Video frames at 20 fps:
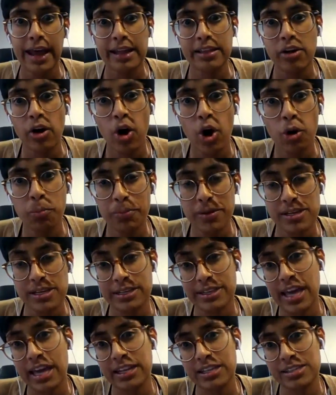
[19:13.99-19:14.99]
And the hope
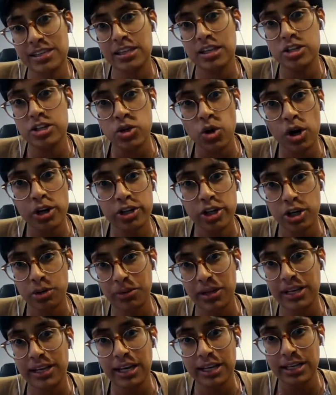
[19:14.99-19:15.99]
that is in the short
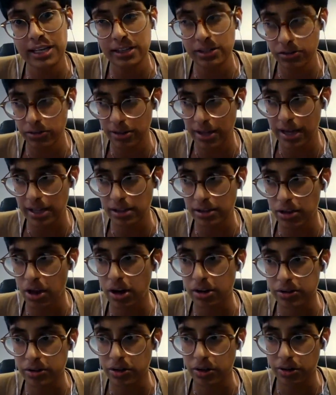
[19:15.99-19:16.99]
term, and getting to that
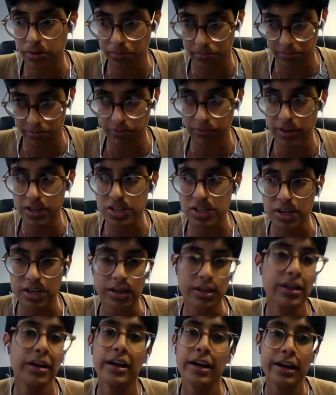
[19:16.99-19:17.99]
long-term
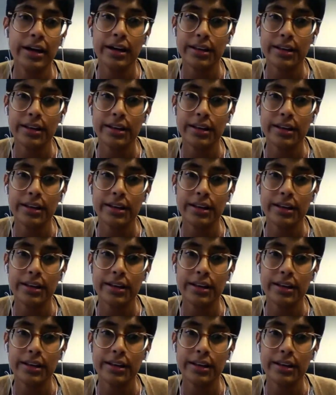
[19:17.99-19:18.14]
vision,